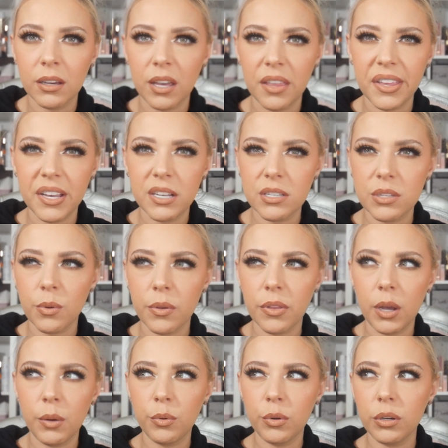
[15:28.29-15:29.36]
I think is the one
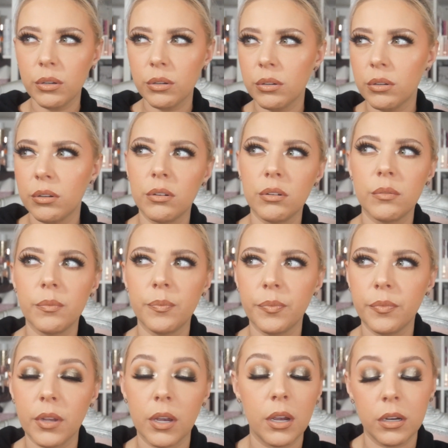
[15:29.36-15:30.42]
that I want.
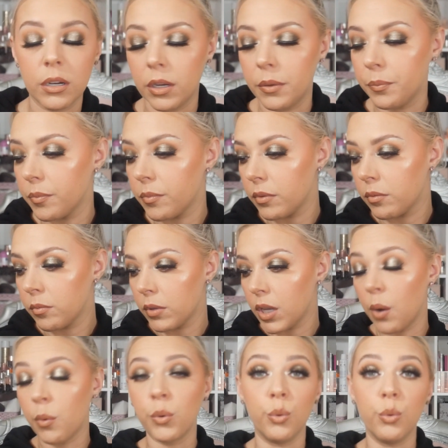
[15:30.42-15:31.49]
I don't know.
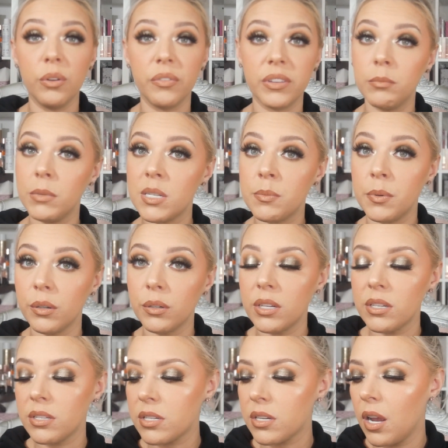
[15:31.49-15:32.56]
I want all of them, let's be
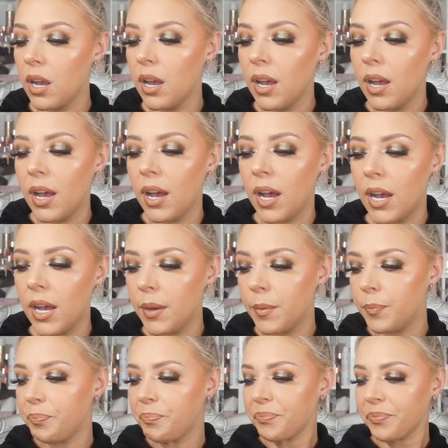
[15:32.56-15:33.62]
honest.
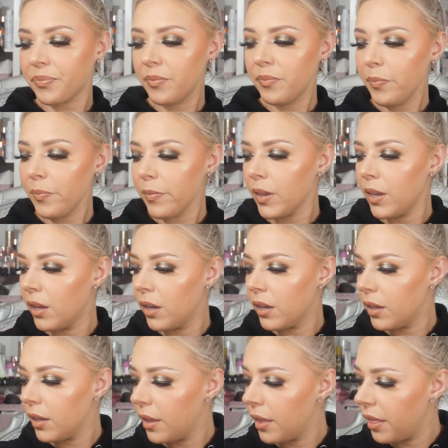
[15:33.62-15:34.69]
Um,
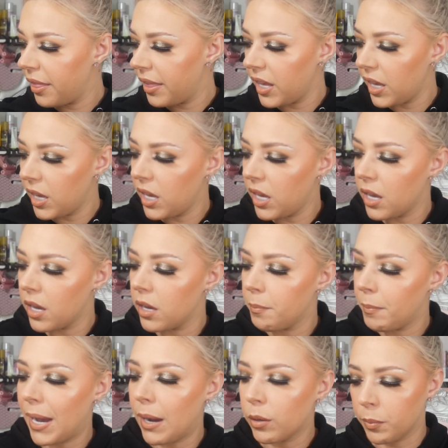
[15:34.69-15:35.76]
the
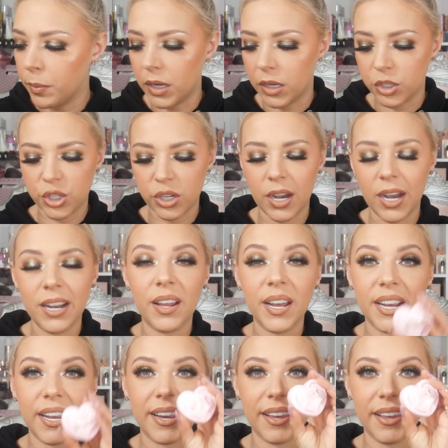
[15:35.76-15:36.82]
powder blush, I
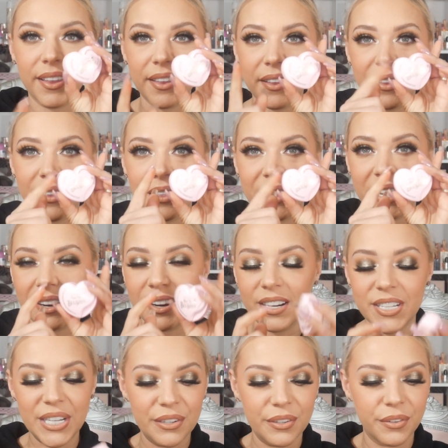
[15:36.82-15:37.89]
like the
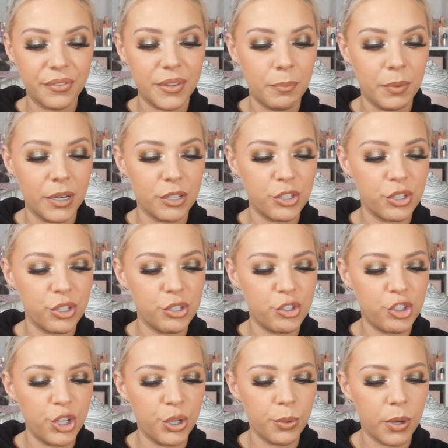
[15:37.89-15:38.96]
idea of the blush
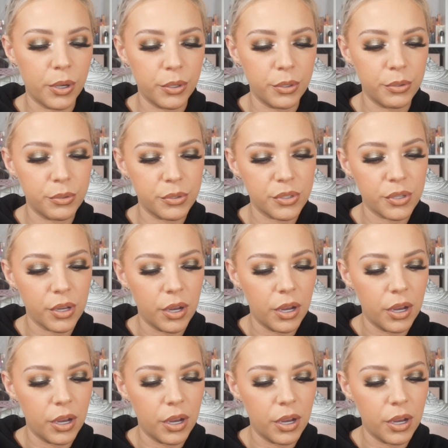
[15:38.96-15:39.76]
duos.